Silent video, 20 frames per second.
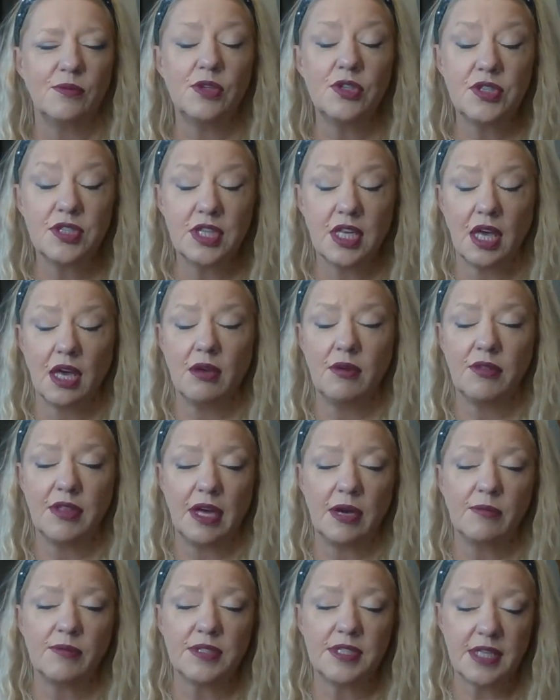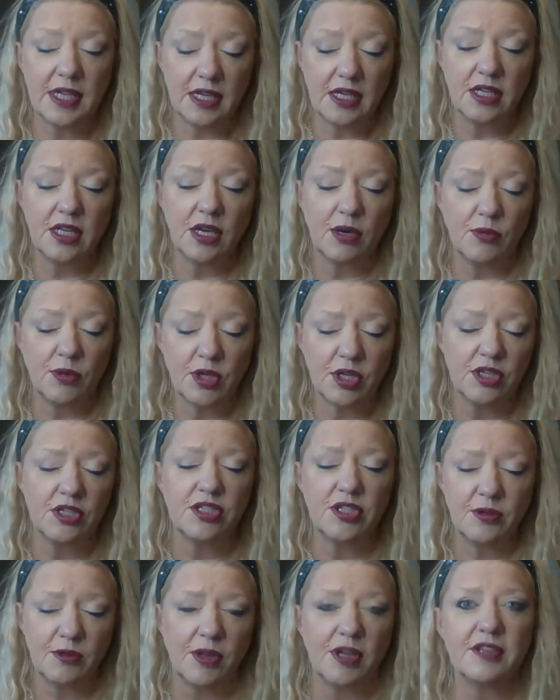We used to go there and say, you know, we're going
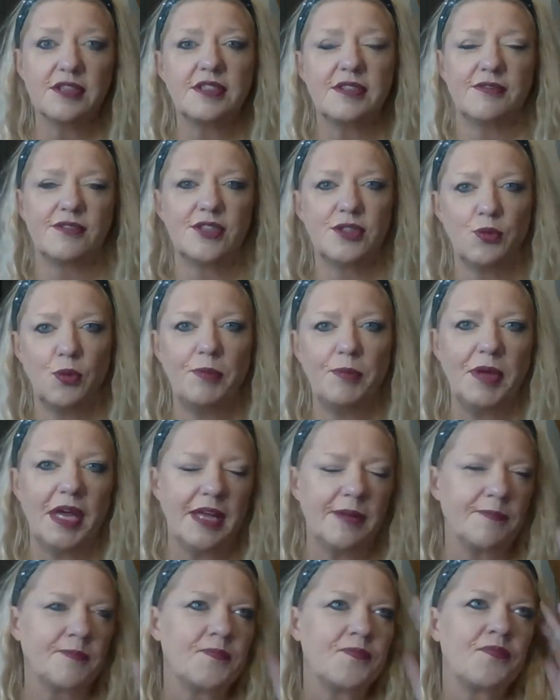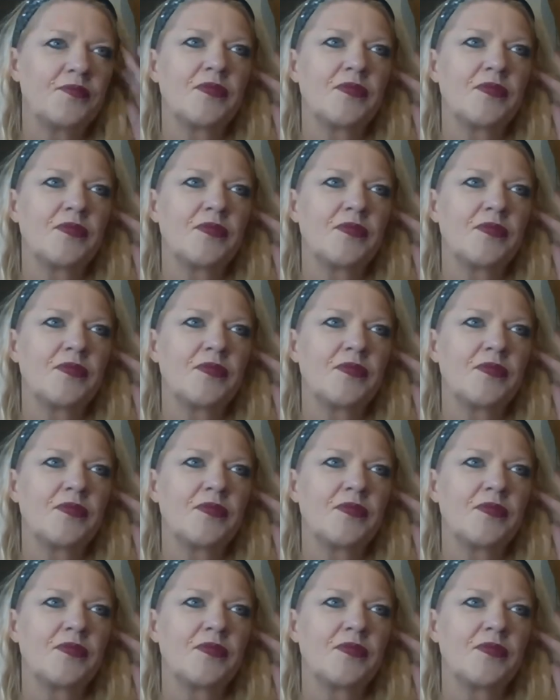to do lots of swimming.